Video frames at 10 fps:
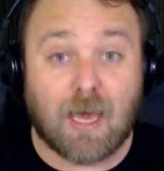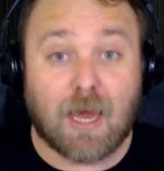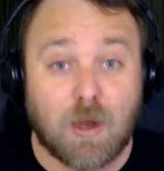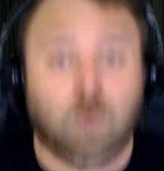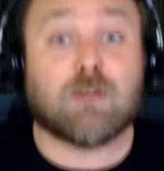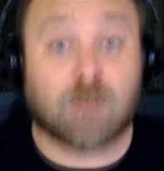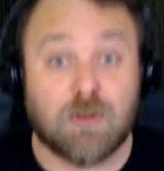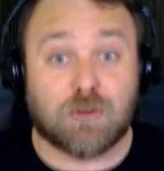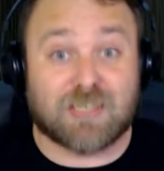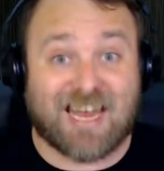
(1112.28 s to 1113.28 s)
I know it's
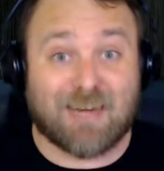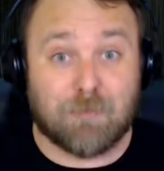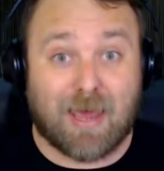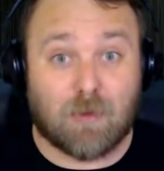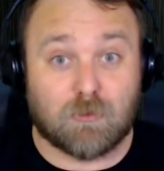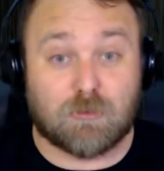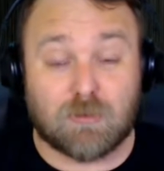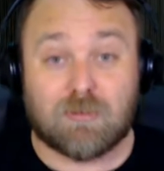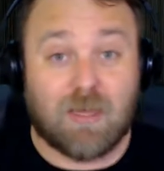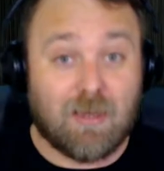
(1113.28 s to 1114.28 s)
under £10. So
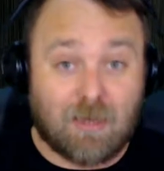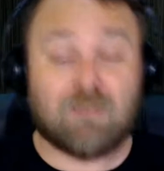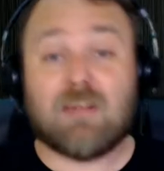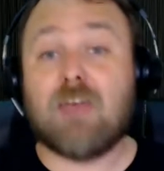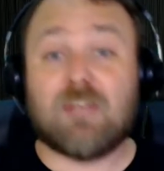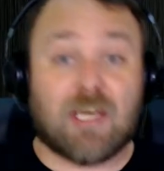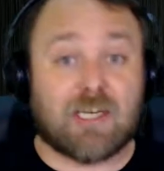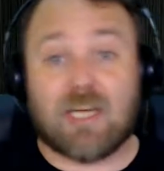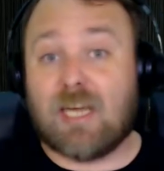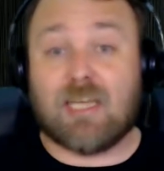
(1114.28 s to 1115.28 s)
it's
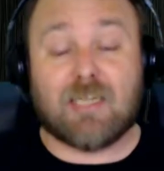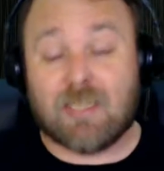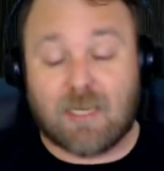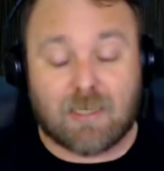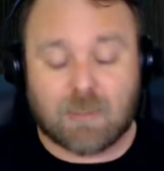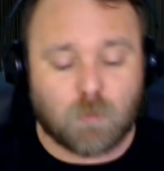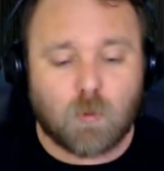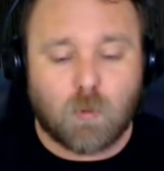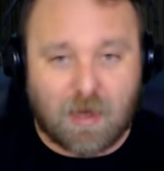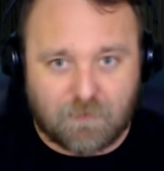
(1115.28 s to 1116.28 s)
$7.99, $8.99,
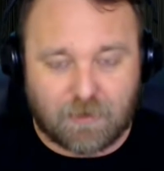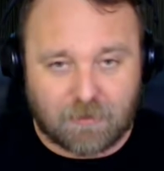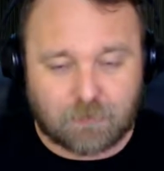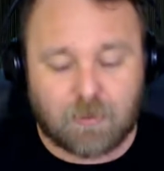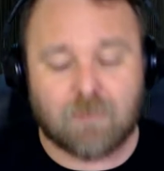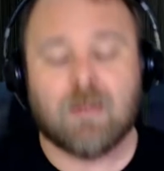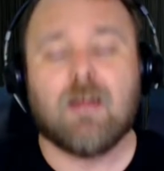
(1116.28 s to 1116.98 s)
whatever it is, right?